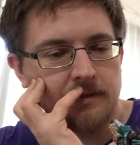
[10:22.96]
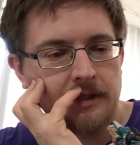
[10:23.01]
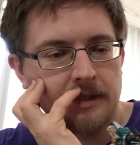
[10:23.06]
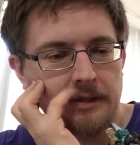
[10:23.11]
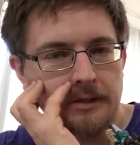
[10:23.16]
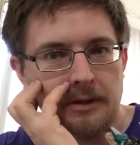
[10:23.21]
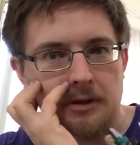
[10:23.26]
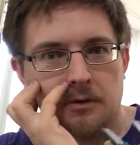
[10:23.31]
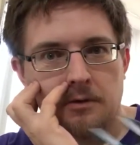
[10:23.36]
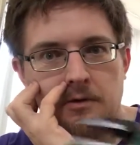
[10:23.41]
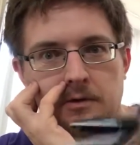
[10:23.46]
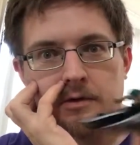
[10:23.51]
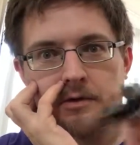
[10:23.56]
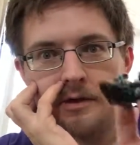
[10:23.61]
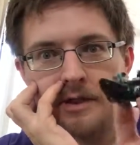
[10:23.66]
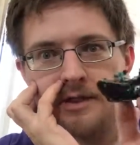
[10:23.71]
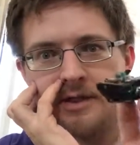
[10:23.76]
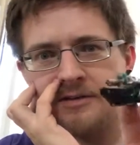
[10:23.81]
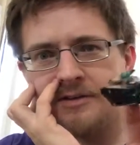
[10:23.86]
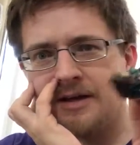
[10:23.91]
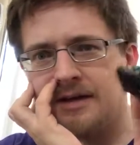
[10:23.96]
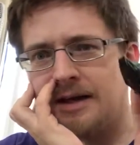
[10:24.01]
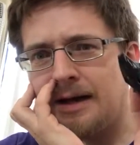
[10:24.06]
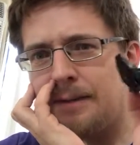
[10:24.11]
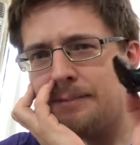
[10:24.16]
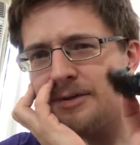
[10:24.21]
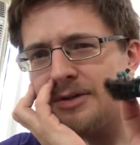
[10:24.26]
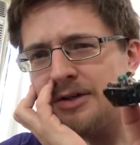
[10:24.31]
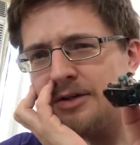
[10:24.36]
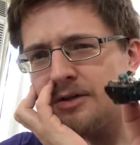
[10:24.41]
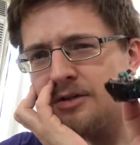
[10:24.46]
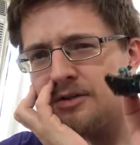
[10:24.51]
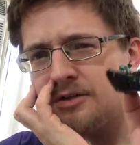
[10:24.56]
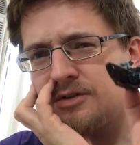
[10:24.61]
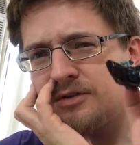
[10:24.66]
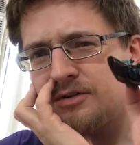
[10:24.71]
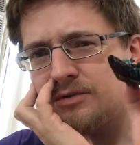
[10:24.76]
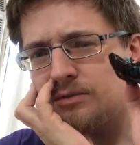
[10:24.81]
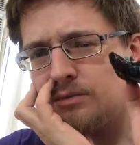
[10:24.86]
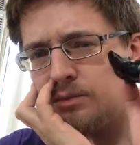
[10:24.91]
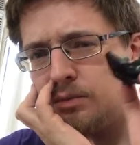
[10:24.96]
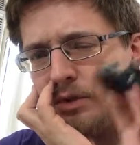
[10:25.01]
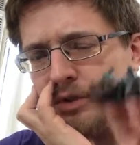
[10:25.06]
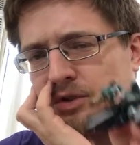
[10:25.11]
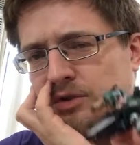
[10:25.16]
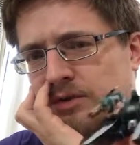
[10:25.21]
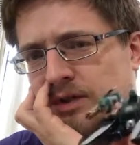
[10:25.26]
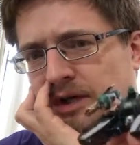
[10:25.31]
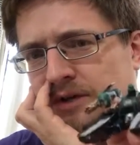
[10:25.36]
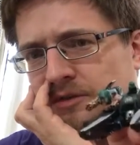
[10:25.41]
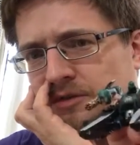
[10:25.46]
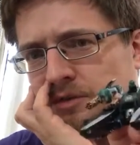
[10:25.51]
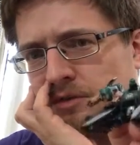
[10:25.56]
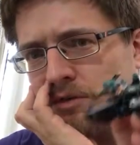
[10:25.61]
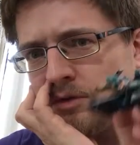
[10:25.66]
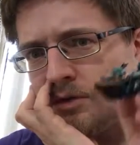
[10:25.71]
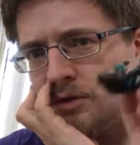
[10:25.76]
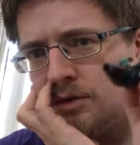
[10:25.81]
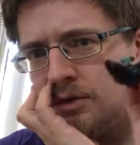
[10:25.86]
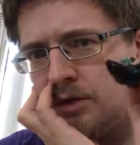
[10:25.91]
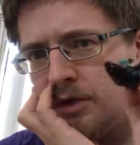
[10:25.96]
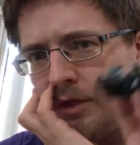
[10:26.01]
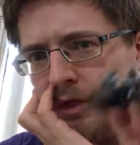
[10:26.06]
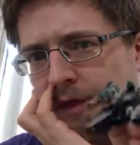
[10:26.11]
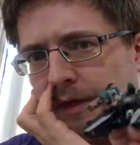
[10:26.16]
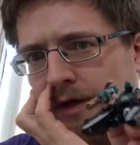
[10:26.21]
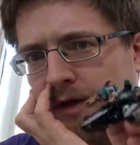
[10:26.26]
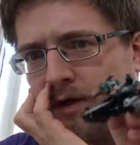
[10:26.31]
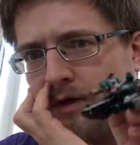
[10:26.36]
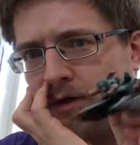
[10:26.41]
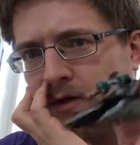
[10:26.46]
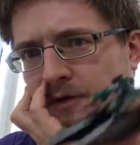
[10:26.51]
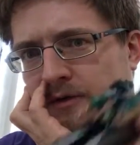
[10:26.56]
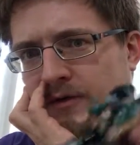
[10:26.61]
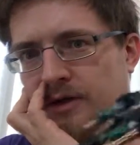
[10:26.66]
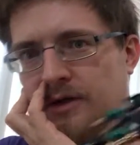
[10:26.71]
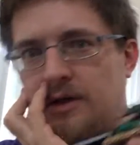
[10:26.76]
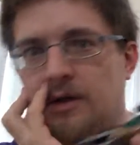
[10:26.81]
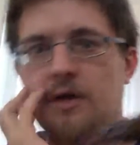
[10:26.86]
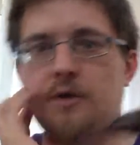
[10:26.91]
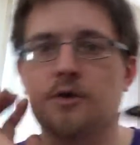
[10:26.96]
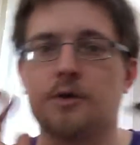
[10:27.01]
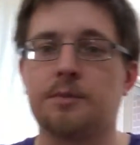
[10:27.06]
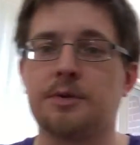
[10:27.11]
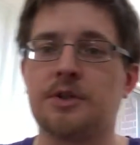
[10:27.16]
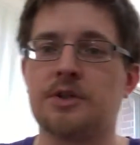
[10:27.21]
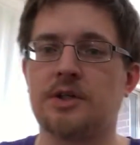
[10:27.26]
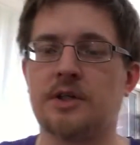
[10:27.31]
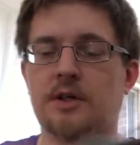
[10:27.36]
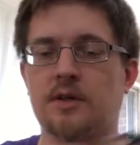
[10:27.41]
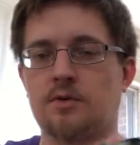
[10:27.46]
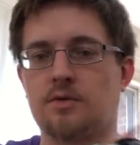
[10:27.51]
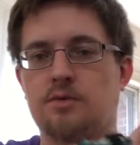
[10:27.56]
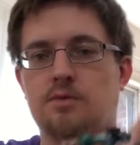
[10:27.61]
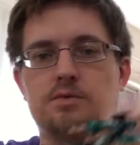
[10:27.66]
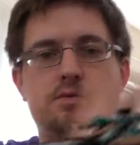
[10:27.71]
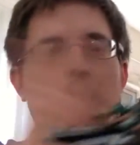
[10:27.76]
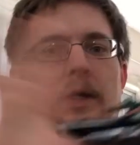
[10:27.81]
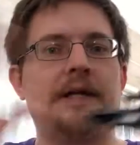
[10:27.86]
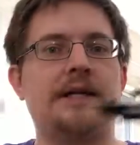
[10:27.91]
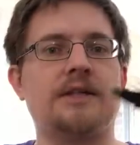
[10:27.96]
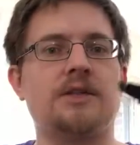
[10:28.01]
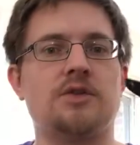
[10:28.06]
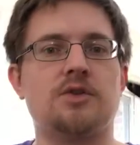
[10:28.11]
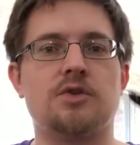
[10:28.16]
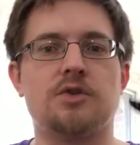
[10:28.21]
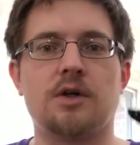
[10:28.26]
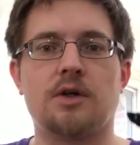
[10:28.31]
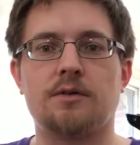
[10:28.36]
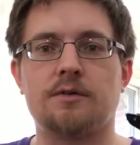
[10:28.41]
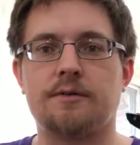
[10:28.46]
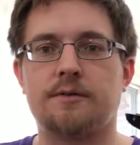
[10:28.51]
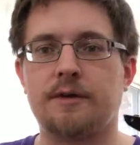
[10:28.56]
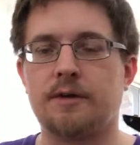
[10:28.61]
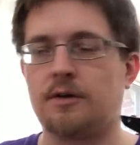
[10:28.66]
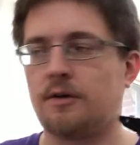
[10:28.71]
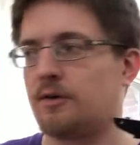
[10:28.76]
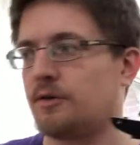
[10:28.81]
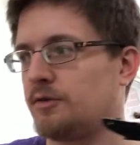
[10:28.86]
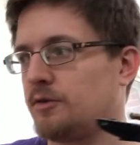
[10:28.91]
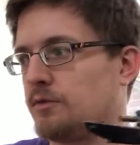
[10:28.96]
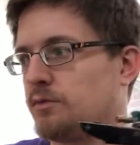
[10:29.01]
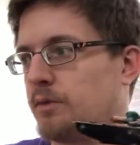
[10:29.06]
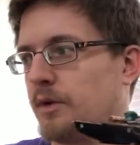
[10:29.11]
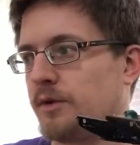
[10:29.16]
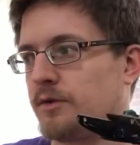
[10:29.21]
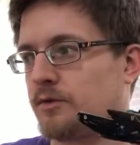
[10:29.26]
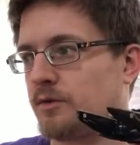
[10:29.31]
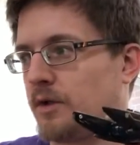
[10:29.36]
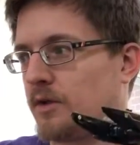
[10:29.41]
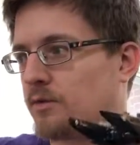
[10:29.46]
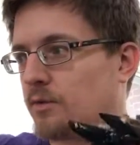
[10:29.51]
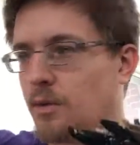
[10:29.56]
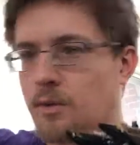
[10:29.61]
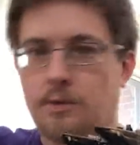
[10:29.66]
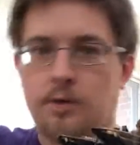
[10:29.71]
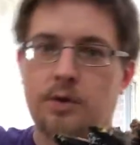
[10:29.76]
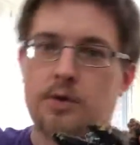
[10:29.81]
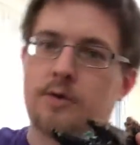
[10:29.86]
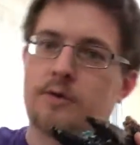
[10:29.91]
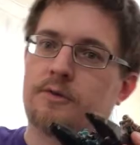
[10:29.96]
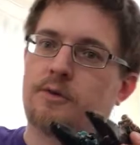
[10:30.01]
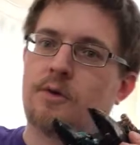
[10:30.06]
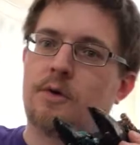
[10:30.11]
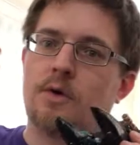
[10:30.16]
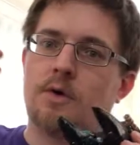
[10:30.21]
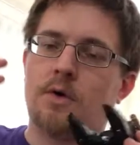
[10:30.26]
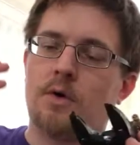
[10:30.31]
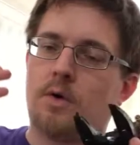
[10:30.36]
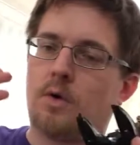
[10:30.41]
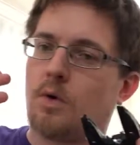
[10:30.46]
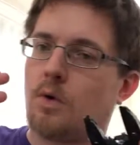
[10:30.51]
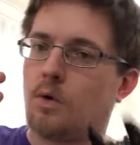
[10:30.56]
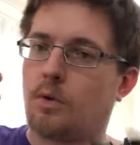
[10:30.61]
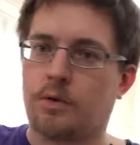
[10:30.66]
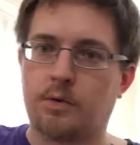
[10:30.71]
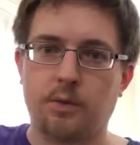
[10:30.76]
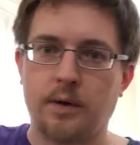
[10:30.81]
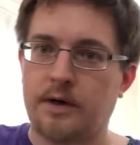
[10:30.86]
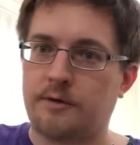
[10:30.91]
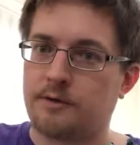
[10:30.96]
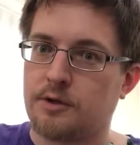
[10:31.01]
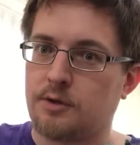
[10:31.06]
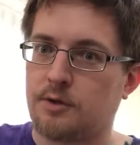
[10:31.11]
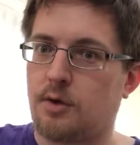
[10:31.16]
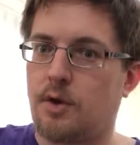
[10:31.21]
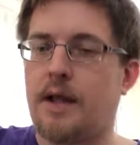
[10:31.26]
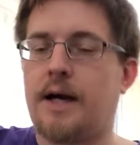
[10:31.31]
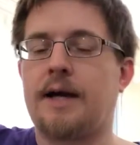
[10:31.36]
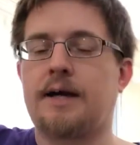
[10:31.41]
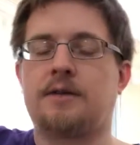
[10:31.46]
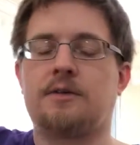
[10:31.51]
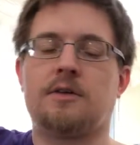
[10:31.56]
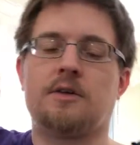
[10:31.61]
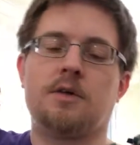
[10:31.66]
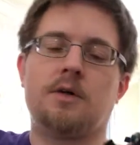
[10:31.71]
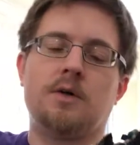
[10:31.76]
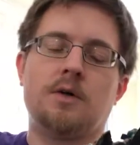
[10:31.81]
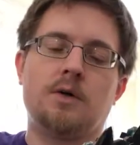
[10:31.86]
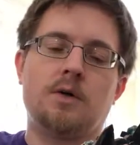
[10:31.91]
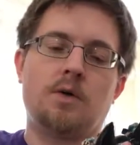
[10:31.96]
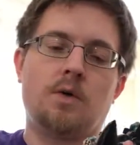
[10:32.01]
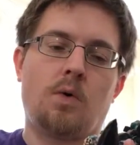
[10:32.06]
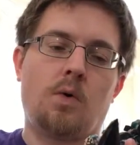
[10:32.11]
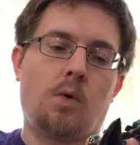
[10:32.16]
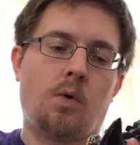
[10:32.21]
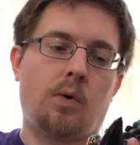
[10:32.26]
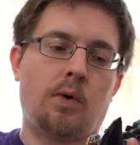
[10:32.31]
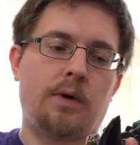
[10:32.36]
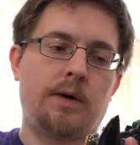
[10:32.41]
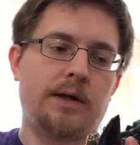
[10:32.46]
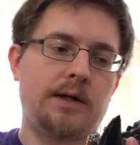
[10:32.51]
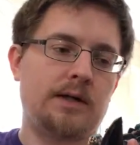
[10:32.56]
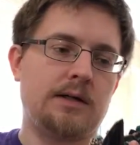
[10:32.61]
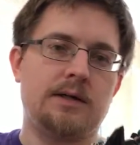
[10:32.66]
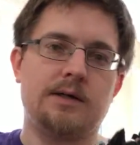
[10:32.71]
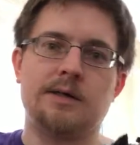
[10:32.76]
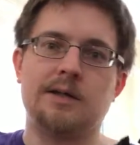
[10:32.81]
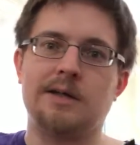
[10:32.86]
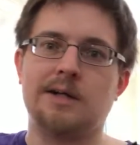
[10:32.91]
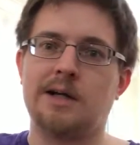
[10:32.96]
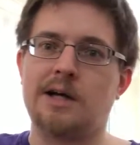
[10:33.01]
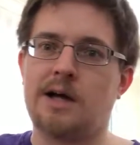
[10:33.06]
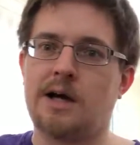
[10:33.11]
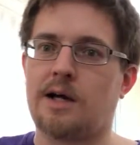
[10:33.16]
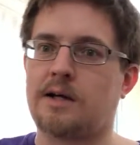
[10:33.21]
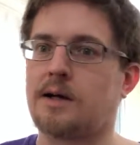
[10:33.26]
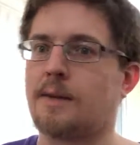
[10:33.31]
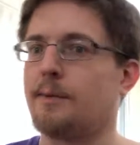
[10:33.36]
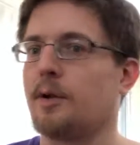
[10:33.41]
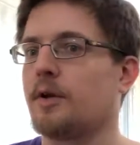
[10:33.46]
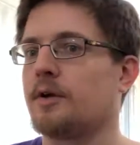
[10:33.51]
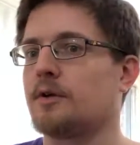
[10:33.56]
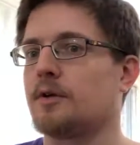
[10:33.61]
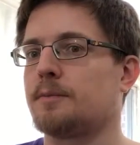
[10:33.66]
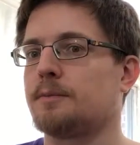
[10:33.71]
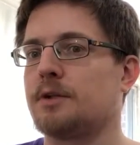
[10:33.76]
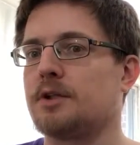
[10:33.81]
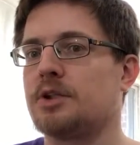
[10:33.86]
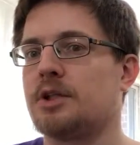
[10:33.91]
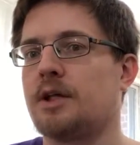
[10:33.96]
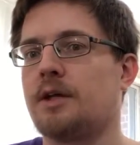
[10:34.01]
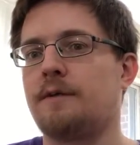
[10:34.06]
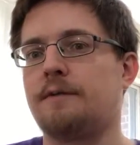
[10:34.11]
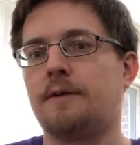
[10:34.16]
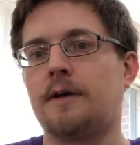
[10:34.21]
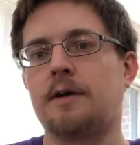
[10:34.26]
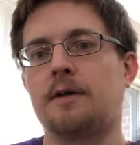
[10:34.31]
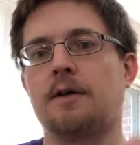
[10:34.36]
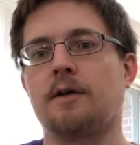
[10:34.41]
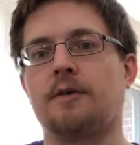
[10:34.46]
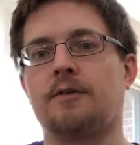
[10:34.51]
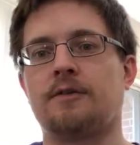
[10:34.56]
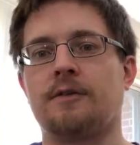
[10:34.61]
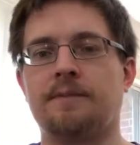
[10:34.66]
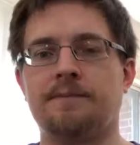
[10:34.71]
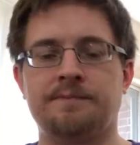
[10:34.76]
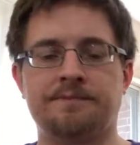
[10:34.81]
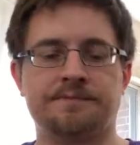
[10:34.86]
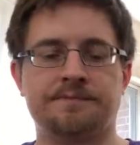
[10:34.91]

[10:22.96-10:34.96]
I don't know. Like I said, I'm curious what you guys think is like an underappreciated range of figures with Transformers or with whatever you collect, or like a couple underappreciated figures.